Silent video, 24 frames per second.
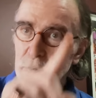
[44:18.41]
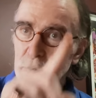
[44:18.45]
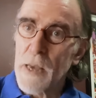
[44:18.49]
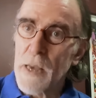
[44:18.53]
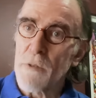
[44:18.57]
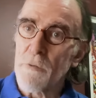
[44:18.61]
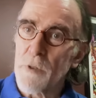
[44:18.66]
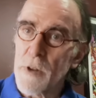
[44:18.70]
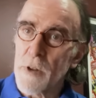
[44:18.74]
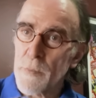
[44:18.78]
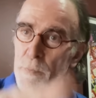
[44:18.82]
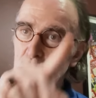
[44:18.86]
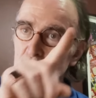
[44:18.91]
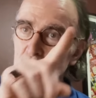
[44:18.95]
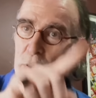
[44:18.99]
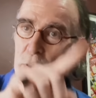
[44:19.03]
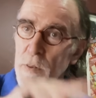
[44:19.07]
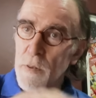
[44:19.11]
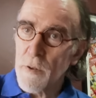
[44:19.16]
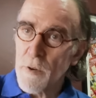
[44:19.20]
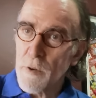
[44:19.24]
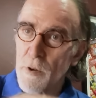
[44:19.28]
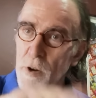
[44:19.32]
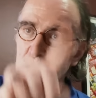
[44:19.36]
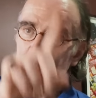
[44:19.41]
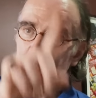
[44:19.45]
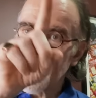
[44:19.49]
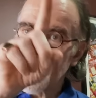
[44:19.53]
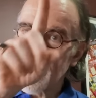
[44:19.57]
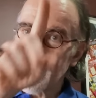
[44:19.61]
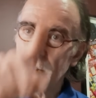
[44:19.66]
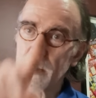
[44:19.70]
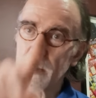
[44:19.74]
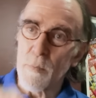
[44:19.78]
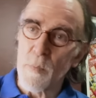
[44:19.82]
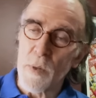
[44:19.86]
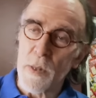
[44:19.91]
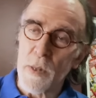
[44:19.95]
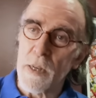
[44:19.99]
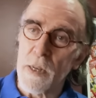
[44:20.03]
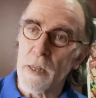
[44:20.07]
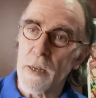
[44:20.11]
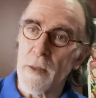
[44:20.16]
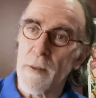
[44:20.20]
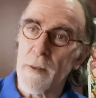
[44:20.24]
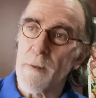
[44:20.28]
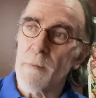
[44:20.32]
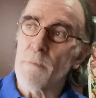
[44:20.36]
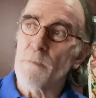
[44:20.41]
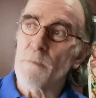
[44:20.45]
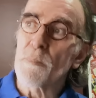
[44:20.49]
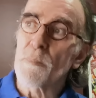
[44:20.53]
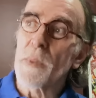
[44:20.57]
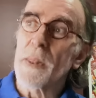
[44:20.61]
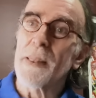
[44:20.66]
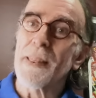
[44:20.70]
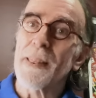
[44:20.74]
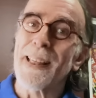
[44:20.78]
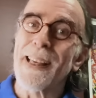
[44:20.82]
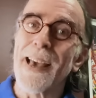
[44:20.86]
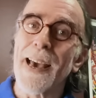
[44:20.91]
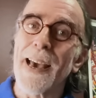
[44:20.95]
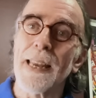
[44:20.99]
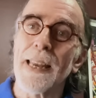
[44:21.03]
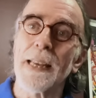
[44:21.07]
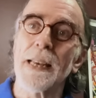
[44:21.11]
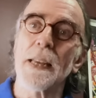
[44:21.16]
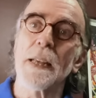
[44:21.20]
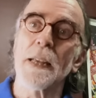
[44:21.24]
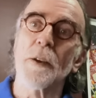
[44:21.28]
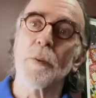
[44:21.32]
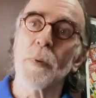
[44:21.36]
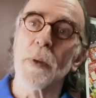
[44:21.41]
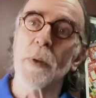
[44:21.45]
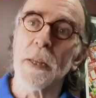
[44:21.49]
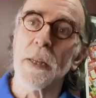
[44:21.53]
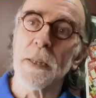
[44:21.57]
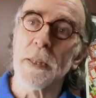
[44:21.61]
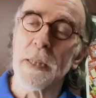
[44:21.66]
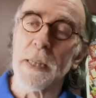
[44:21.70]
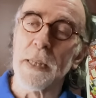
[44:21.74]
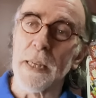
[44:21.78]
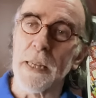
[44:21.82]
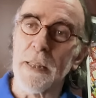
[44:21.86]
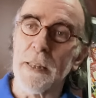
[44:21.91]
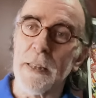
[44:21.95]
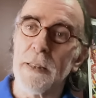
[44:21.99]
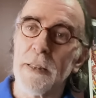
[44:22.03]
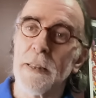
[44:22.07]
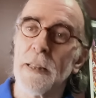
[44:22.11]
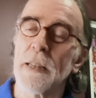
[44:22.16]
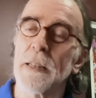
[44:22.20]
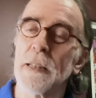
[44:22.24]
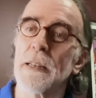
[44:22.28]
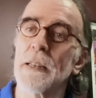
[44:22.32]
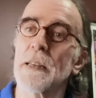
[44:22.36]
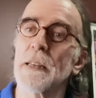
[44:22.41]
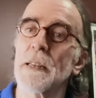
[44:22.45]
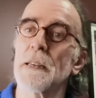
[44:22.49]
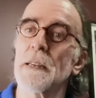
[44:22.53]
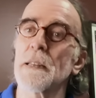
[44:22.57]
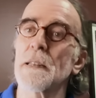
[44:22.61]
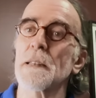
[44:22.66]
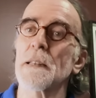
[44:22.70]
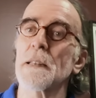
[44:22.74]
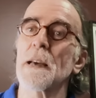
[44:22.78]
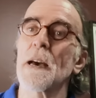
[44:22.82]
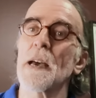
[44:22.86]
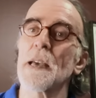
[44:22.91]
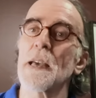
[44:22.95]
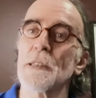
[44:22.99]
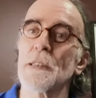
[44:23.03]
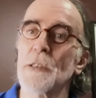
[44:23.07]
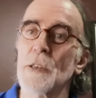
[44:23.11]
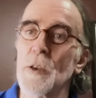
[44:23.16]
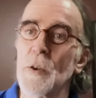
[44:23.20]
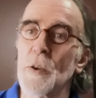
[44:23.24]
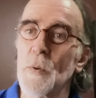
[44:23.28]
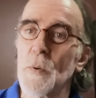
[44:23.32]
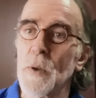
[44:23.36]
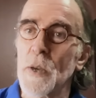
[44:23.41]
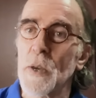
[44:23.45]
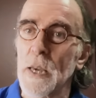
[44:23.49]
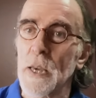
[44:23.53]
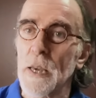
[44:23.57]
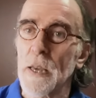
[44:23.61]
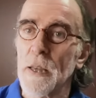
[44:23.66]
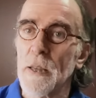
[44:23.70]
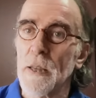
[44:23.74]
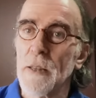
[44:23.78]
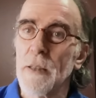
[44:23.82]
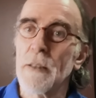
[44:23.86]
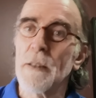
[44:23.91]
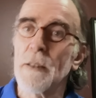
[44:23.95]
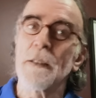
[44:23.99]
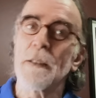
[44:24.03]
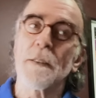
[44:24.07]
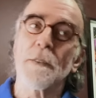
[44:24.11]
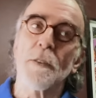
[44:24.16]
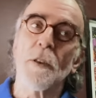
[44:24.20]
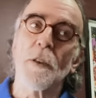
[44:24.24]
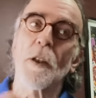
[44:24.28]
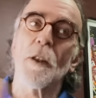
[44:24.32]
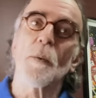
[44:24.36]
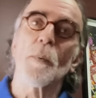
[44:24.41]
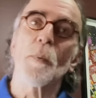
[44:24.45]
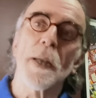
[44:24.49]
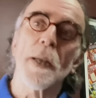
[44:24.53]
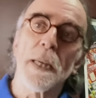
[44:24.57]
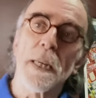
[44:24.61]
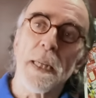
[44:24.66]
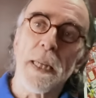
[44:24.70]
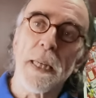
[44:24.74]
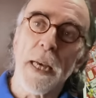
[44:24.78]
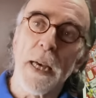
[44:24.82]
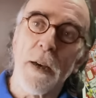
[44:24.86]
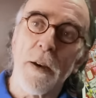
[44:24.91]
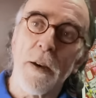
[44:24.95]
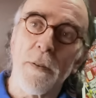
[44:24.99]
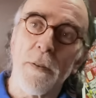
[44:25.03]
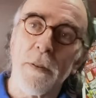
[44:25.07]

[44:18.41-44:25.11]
That repo crisis with the they added liquidity. They did a disguised QE. Dollar went down.